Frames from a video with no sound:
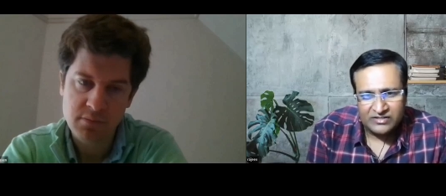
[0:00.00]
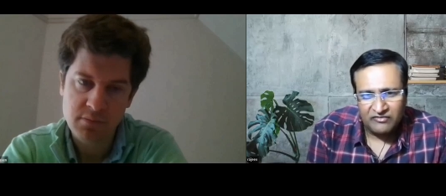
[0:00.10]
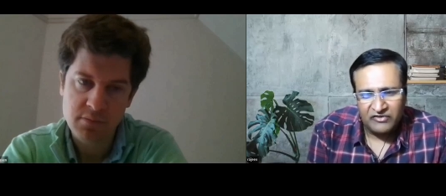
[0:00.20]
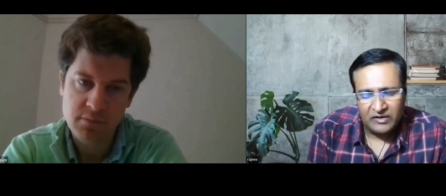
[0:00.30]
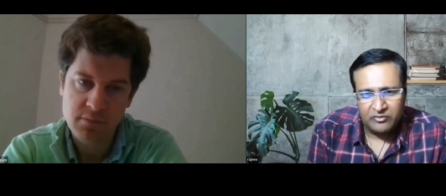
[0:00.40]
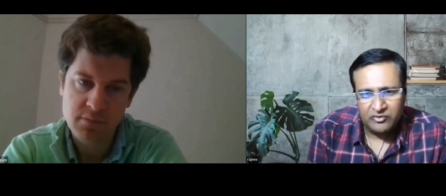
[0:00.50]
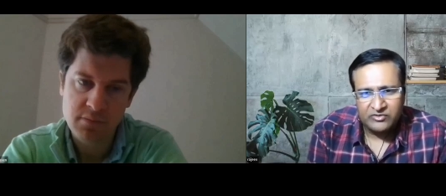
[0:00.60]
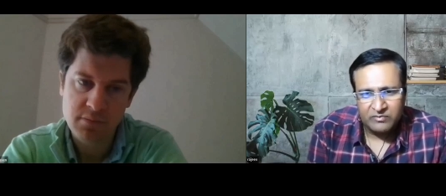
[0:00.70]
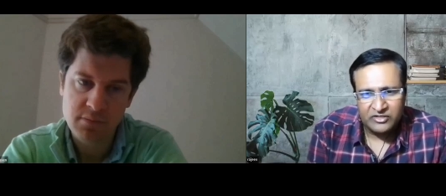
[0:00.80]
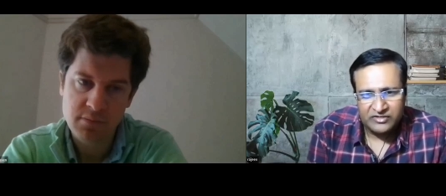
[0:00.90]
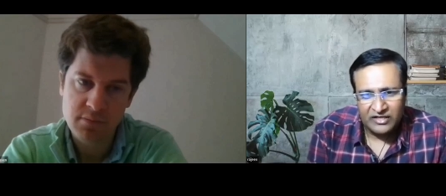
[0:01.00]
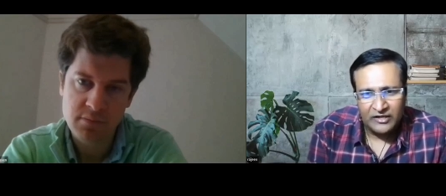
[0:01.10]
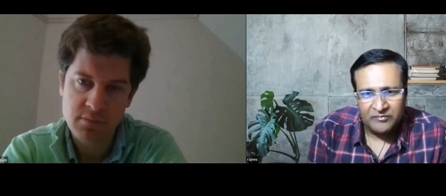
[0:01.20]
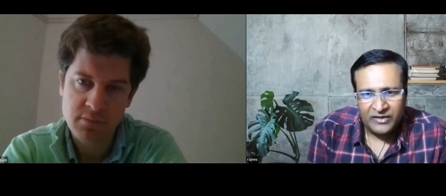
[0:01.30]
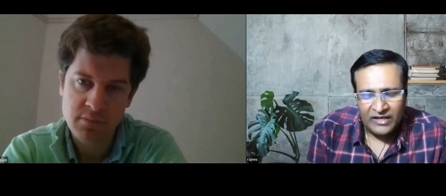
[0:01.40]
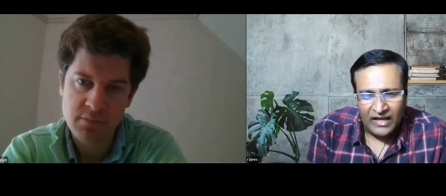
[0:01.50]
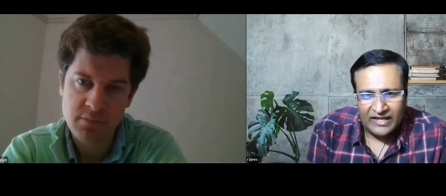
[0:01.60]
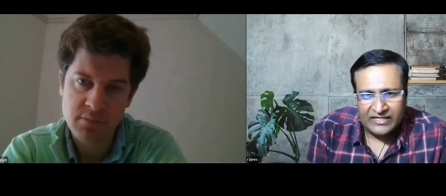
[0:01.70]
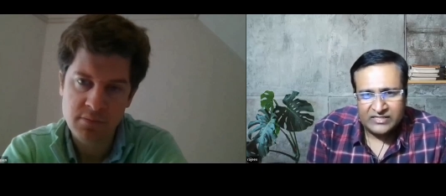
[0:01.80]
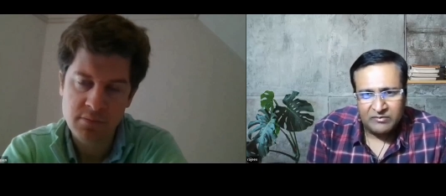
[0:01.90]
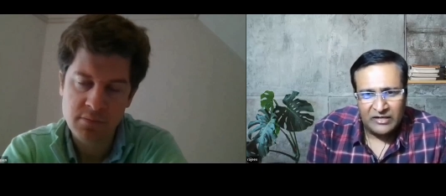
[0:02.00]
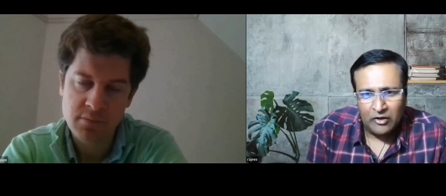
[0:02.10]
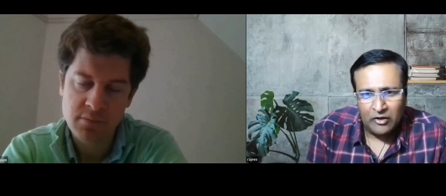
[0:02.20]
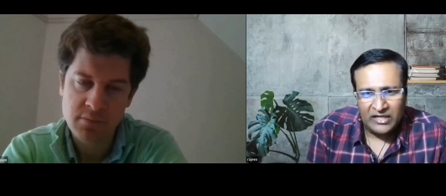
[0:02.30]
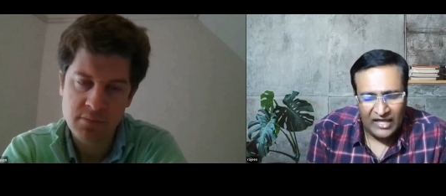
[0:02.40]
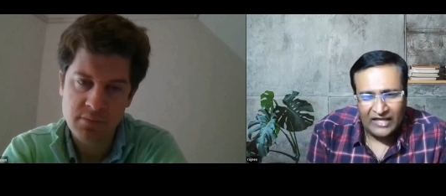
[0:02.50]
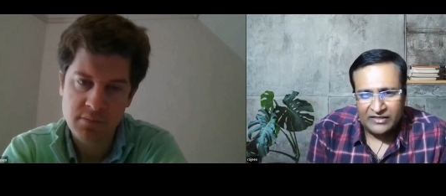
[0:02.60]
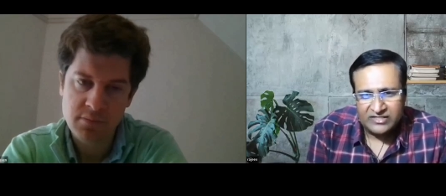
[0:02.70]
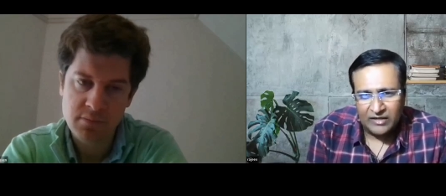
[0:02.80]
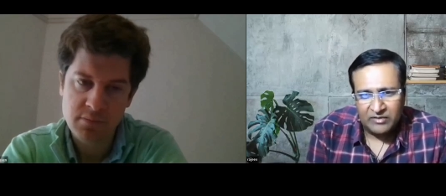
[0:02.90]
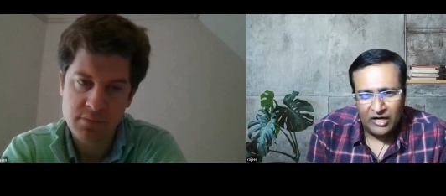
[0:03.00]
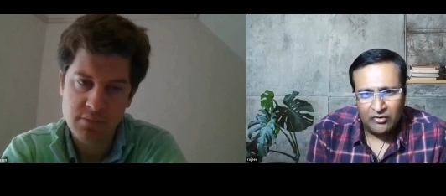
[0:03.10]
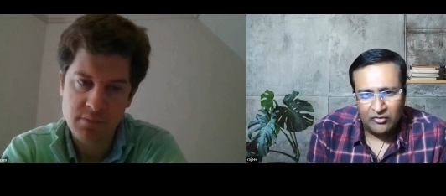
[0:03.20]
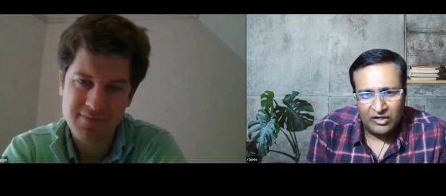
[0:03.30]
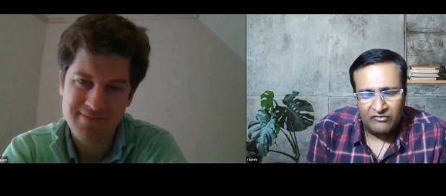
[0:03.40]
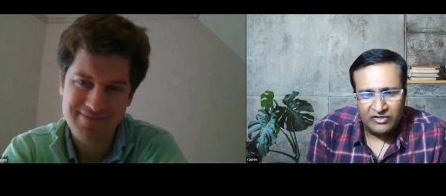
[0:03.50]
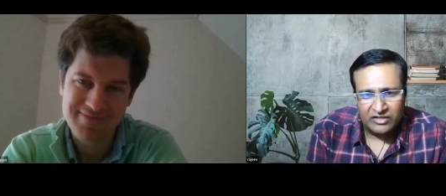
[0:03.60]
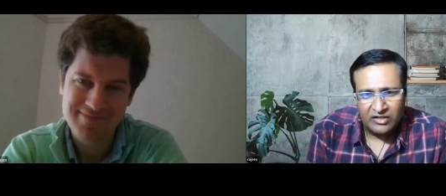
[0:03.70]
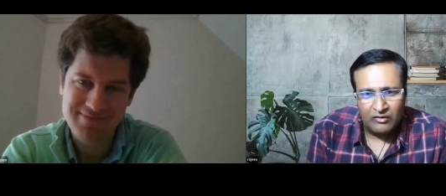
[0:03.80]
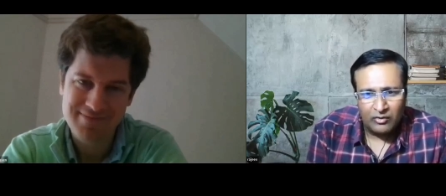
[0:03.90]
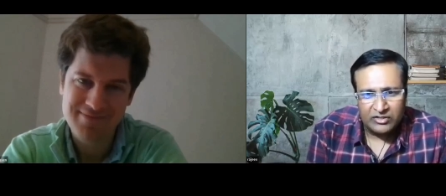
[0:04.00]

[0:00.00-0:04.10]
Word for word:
Speaker 1: some sense of the Fed puts per se, and that has played out again this time around uh,